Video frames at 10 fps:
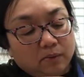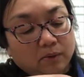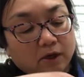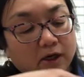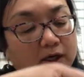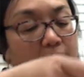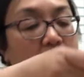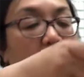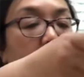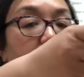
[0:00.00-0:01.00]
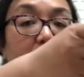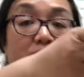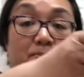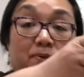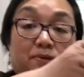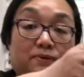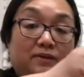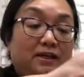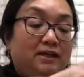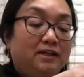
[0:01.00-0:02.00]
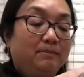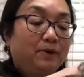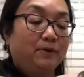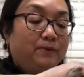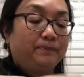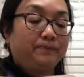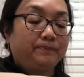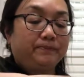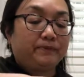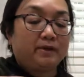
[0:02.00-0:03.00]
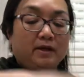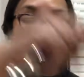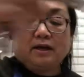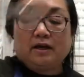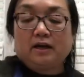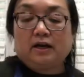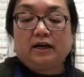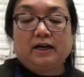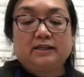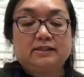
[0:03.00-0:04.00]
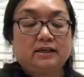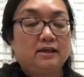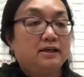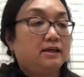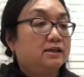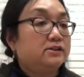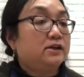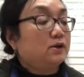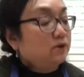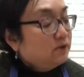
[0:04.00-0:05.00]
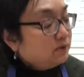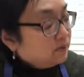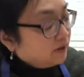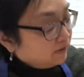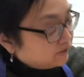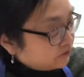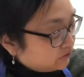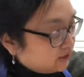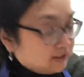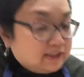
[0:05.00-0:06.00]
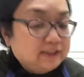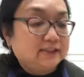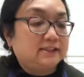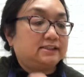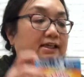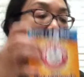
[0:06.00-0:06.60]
1 teaspoon in the bowl. All right. So our instructions say,